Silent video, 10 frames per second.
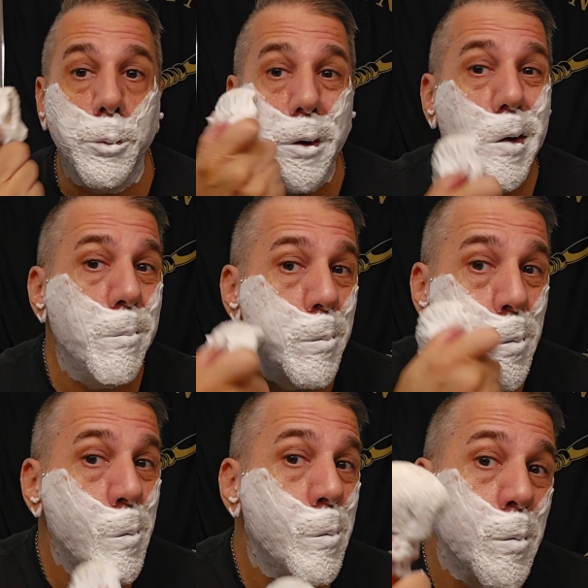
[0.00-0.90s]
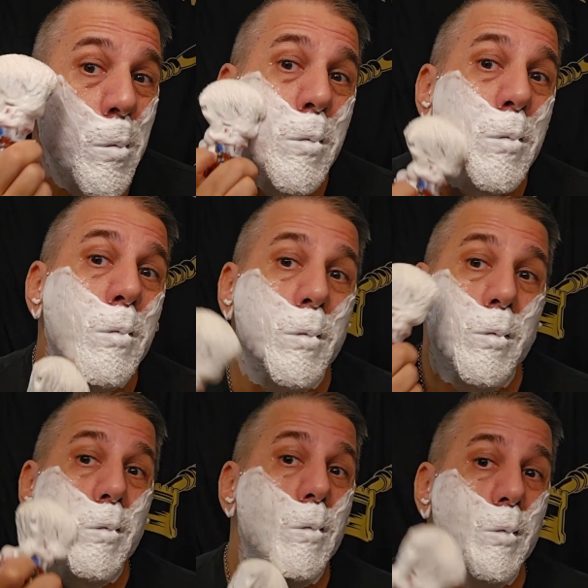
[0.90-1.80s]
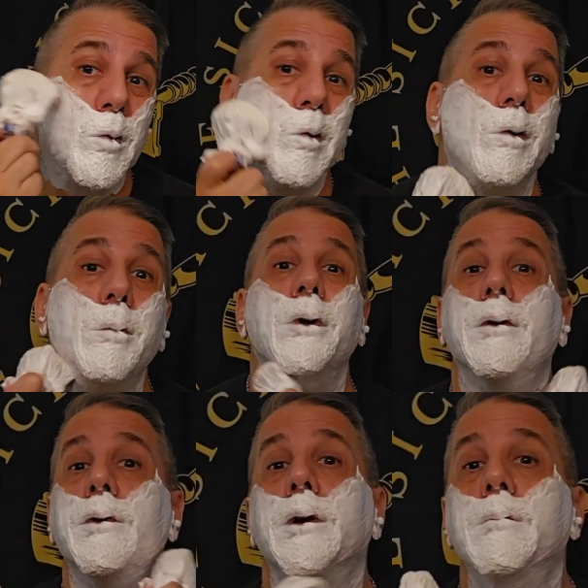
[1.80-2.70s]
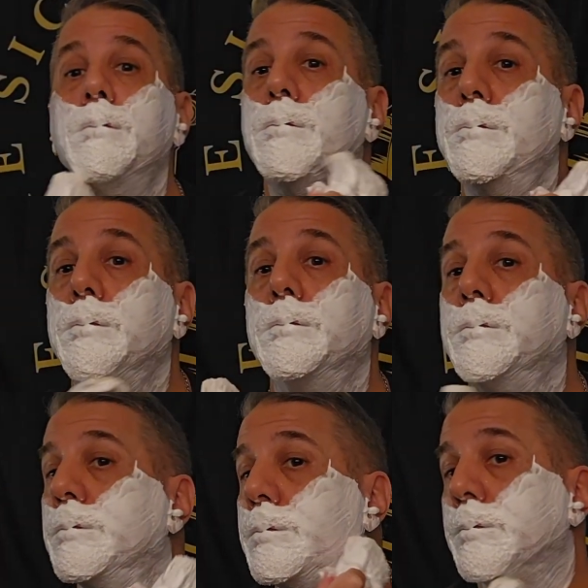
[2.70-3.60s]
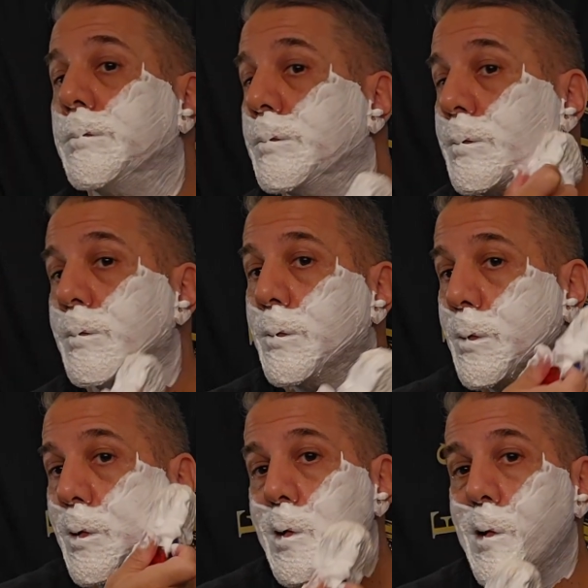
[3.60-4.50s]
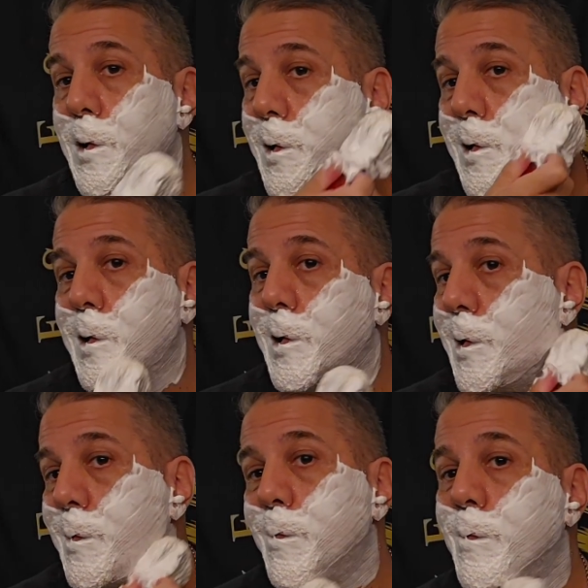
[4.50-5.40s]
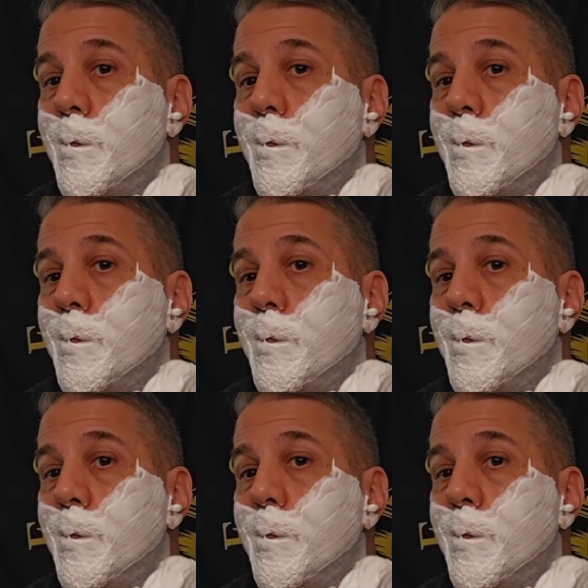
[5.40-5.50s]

There. So let me give you. Oh.